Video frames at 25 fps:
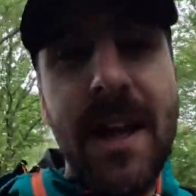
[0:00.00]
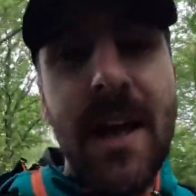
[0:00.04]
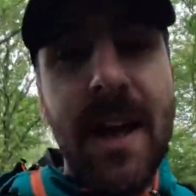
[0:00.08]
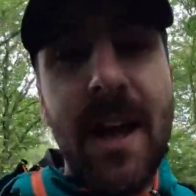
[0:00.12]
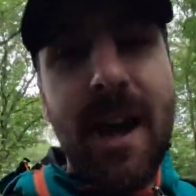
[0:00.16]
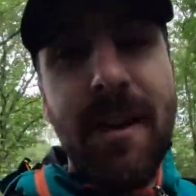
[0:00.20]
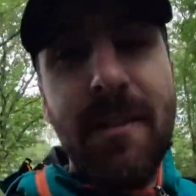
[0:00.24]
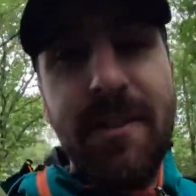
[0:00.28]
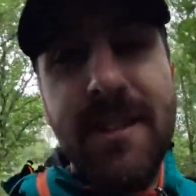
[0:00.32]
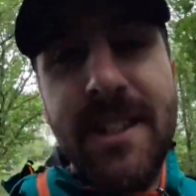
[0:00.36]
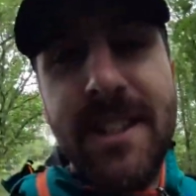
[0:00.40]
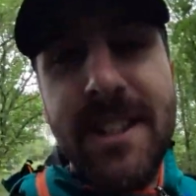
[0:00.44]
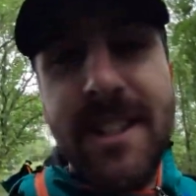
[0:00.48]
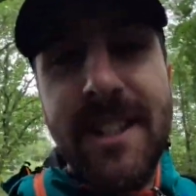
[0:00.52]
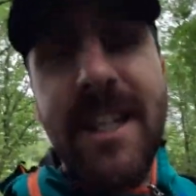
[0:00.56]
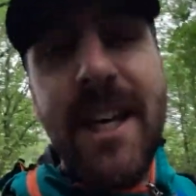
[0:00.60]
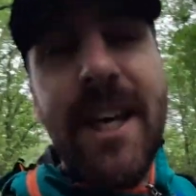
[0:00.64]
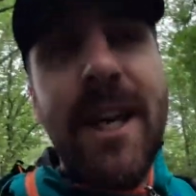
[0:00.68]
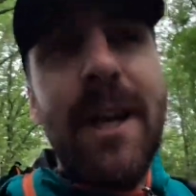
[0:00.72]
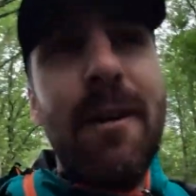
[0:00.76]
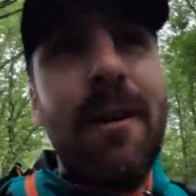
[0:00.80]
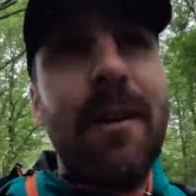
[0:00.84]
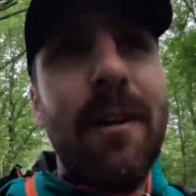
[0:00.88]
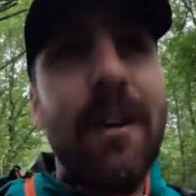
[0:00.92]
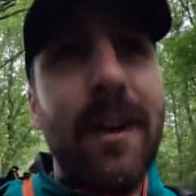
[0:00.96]
having to
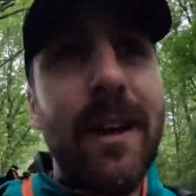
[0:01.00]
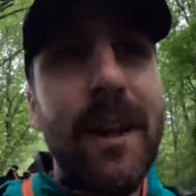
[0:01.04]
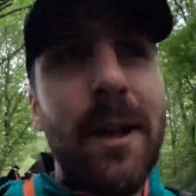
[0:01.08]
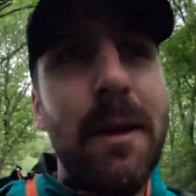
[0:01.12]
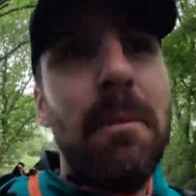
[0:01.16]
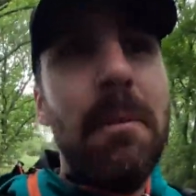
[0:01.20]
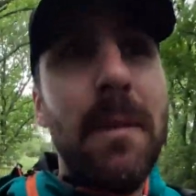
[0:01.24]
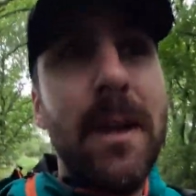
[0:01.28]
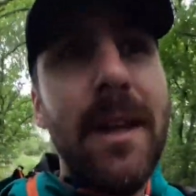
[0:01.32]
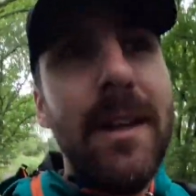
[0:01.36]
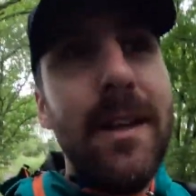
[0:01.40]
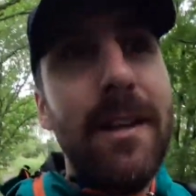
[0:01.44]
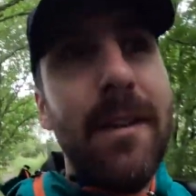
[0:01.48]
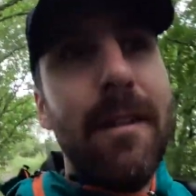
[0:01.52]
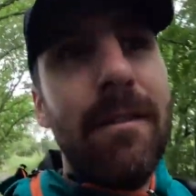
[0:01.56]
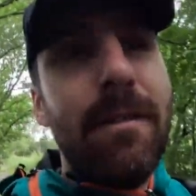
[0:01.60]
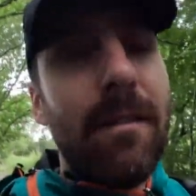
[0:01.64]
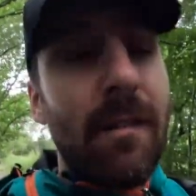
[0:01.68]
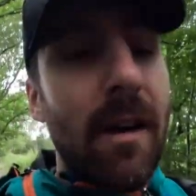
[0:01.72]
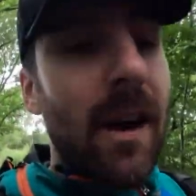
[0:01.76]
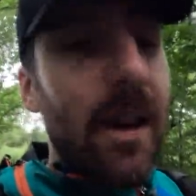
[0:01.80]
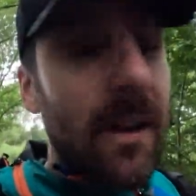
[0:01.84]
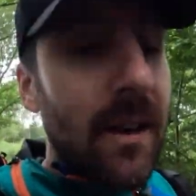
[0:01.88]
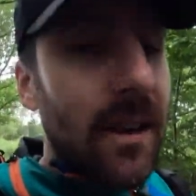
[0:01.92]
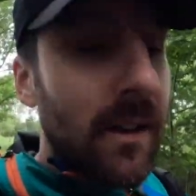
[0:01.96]
secretly meet your
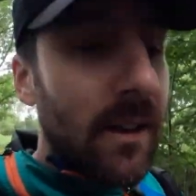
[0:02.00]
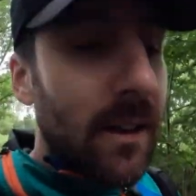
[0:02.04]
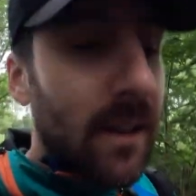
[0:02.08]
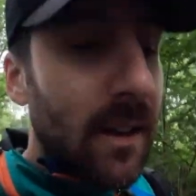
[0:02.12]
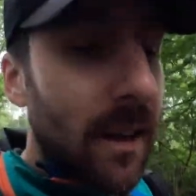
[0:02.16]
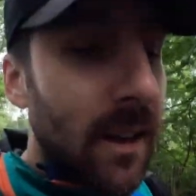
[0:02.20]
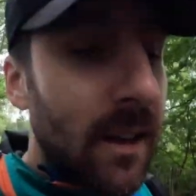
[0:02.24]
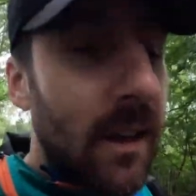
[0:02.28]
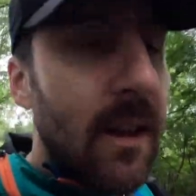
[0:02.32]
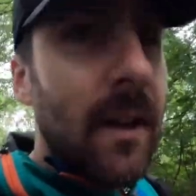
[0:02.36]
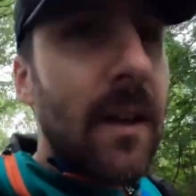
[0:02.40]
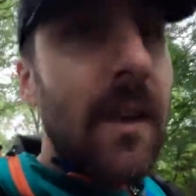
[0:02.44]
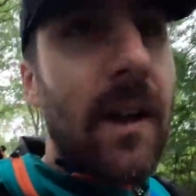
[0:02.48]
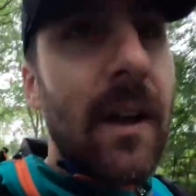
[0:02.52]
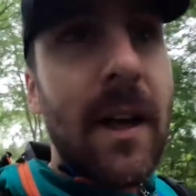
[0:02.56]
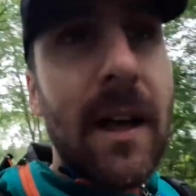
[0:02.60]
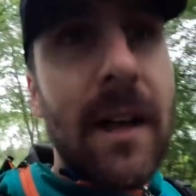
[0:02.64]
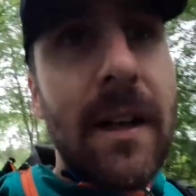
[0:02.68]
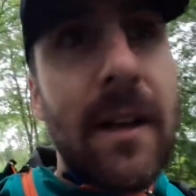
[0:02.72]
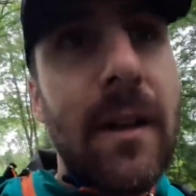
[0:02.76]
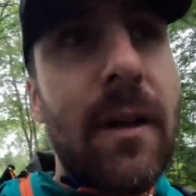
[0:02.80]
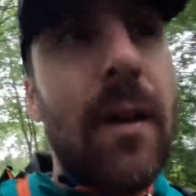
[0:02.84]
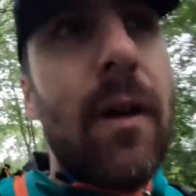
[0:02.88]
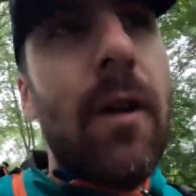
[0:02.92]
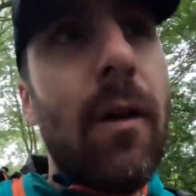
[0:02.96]
friend at
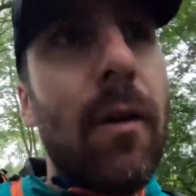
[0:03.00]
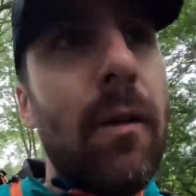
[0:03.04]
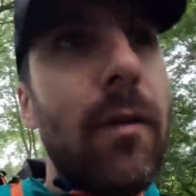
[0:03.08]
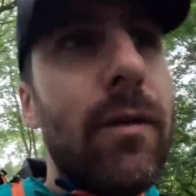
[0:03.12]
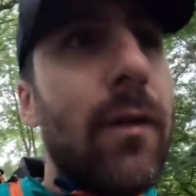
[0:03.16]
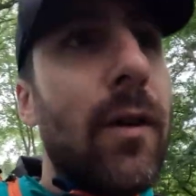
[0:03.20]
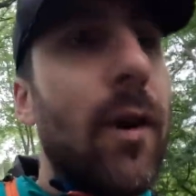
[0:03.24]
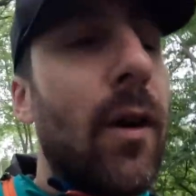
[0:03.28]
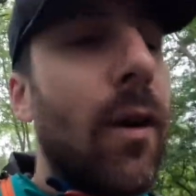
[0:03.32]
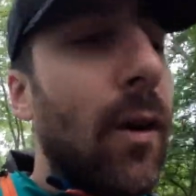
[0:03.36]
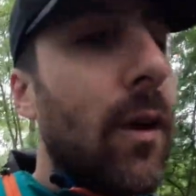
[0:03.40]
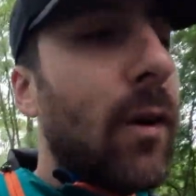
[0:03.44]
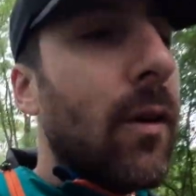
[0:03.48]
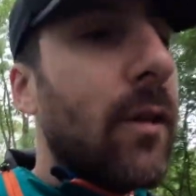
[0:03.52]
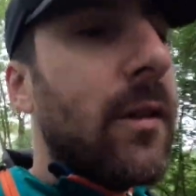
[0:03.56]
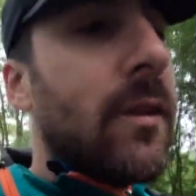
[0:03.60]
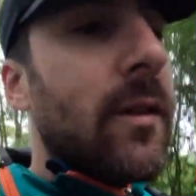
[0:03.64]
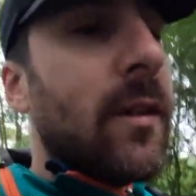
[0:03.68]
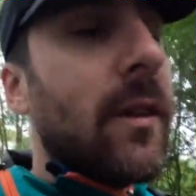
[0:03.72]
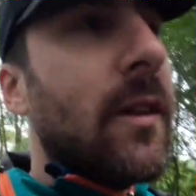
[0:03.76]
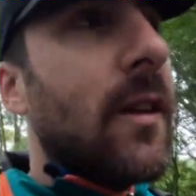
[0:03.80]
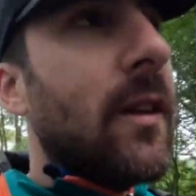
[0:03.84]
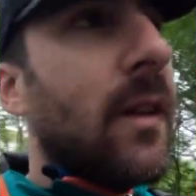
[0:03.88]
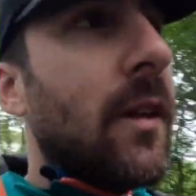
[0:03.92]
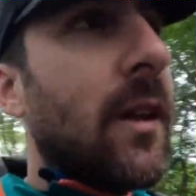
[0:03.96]
the golf course.
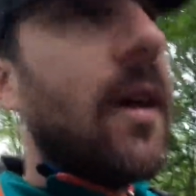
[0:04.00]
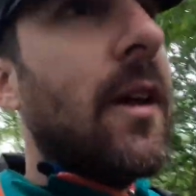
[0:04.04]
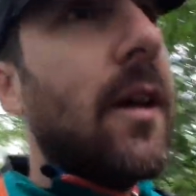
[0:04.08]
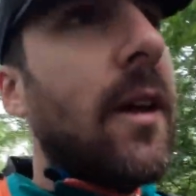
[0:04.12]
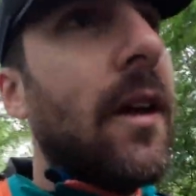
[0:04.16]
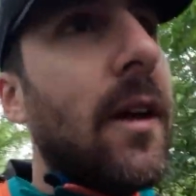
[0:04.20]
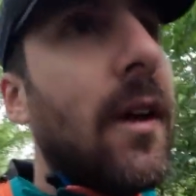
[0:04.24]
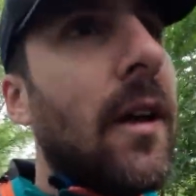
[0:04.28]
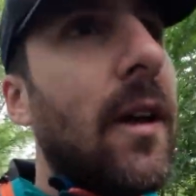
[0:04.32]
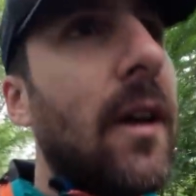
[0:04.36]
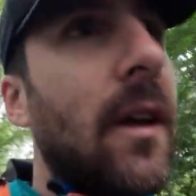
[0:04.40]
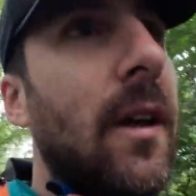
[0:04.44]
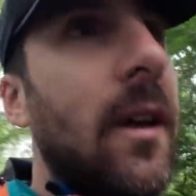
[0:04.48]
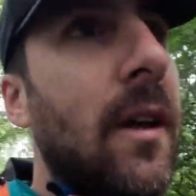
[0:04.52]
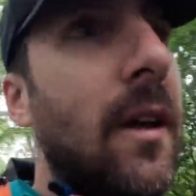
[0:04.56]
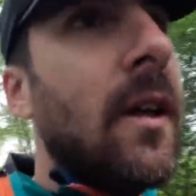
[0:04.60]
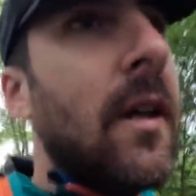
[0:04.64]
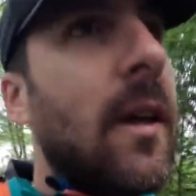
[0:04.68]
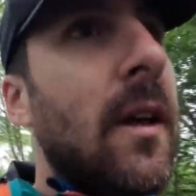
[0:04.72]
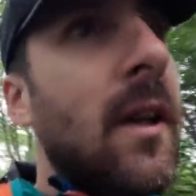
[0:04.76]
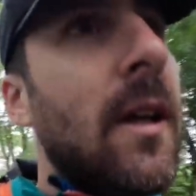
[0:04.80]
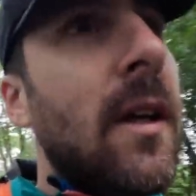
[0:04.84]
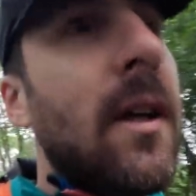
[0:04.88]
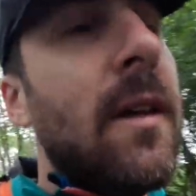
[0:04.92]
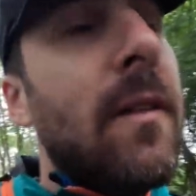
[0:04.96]
And
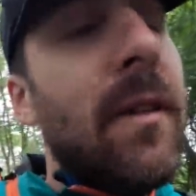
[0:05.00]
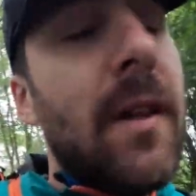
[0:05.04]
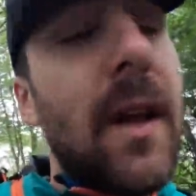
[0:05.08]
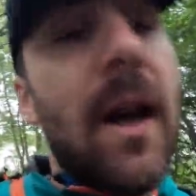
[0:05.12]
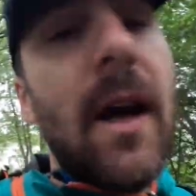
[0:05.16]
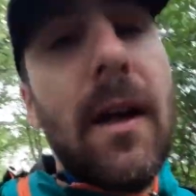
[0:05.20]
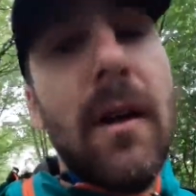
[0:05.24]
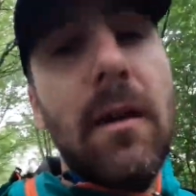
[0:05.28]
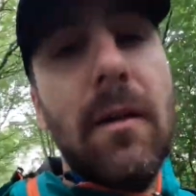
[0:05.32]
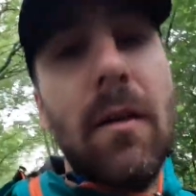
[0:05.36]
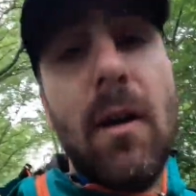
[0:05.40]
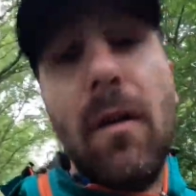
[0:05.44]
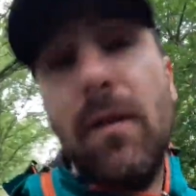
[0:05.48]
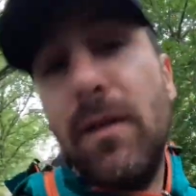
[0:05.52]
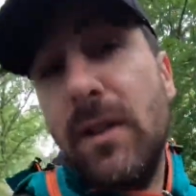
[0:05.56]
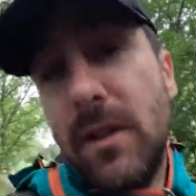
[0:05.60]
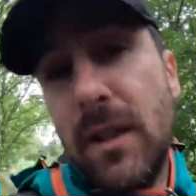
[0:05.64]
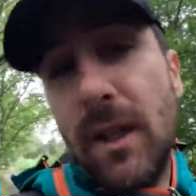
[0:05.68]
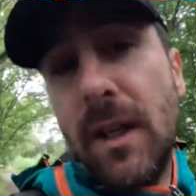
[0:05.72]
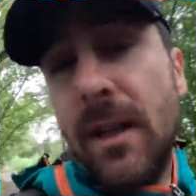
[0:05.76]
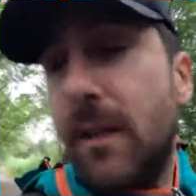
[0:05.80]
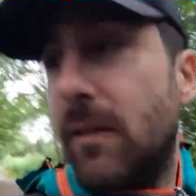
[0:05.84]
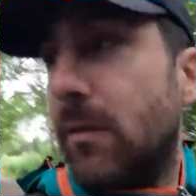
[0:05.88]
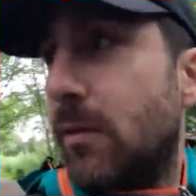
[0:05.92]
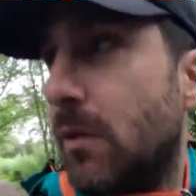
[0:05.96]
yeah,
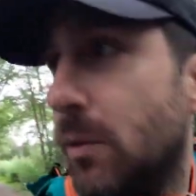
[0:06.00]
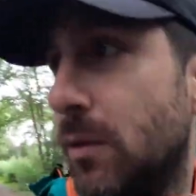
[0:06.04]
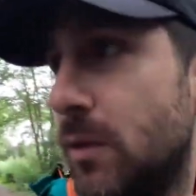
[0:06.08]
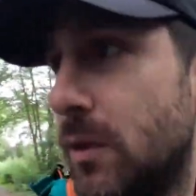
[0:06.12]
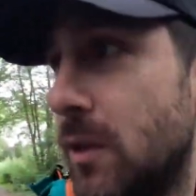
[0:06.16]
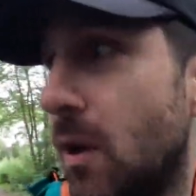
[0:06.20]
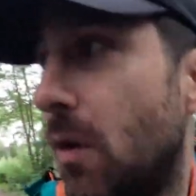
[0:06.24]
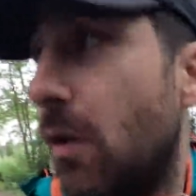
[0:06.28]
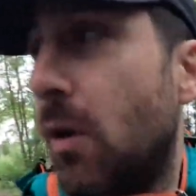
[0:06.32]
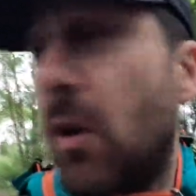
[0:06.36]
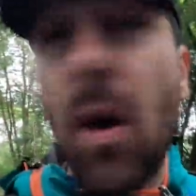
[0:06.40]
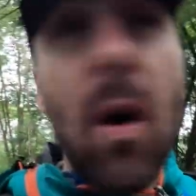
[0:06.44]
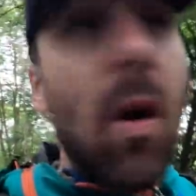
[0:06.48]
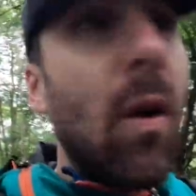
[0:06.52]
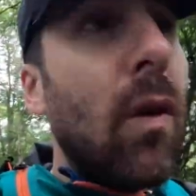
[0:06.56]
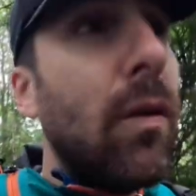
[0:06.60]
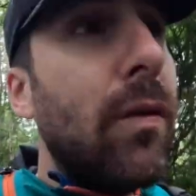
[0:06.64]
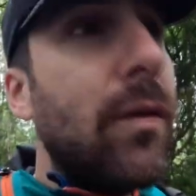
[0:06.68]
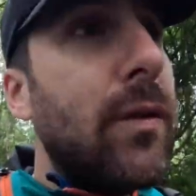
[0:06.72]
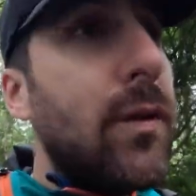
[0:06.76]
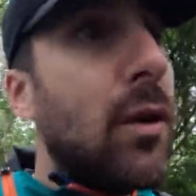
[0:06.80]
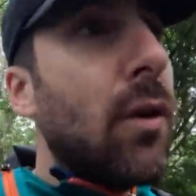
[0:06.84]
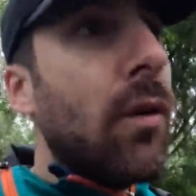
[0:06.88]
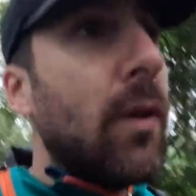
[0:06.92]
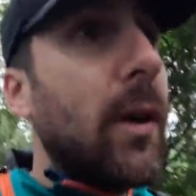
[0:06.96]
obviously there was no golf
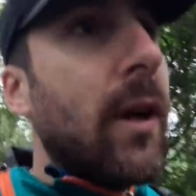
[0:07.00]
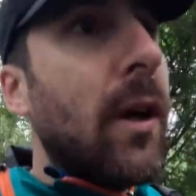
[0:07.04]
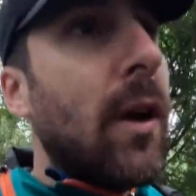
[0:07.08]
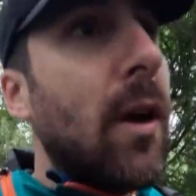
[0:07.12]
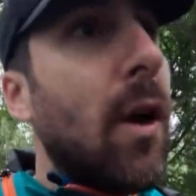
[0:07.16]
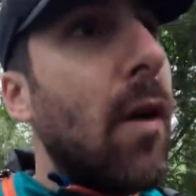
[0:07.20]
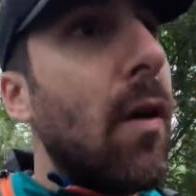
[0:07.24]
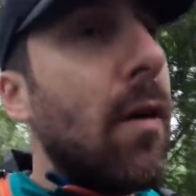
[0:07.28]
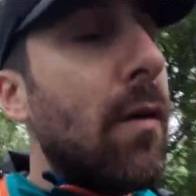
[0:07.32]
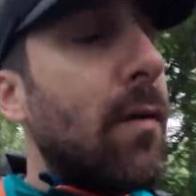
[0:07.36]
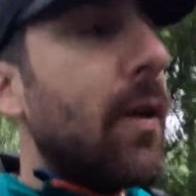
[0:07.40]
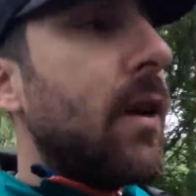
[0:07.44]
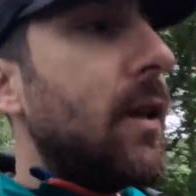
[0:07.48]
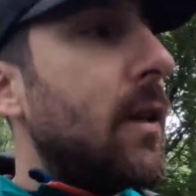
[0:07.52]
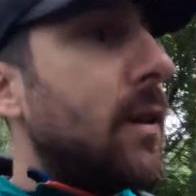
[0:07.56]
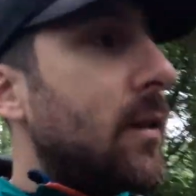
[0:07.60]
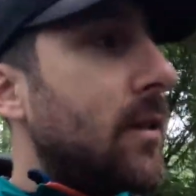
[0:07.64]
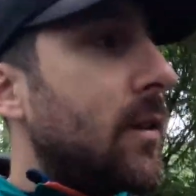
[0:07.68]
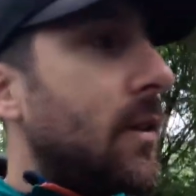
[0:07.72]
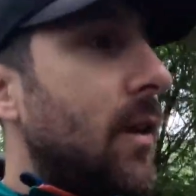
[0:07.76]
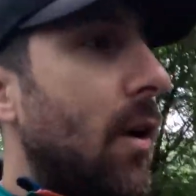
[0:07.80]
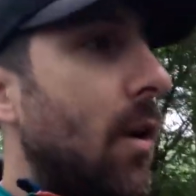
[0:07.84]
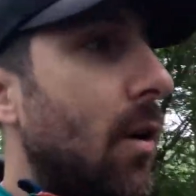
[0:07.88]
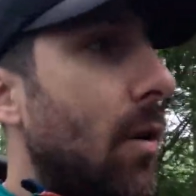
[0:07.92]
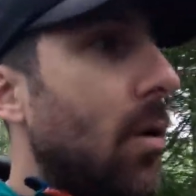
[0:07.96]
during COVID,
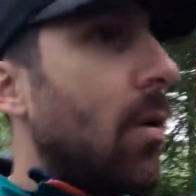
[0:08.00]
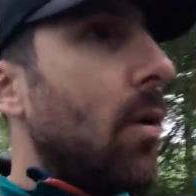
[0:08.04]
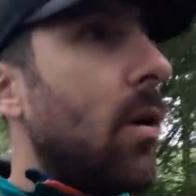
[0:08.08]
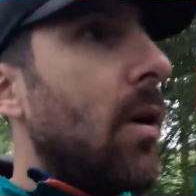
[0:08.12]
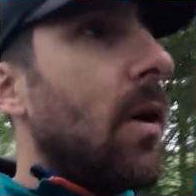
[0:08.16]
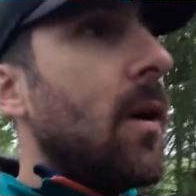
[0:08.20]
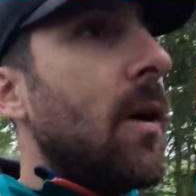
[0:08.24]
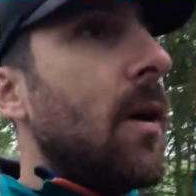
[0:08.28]
so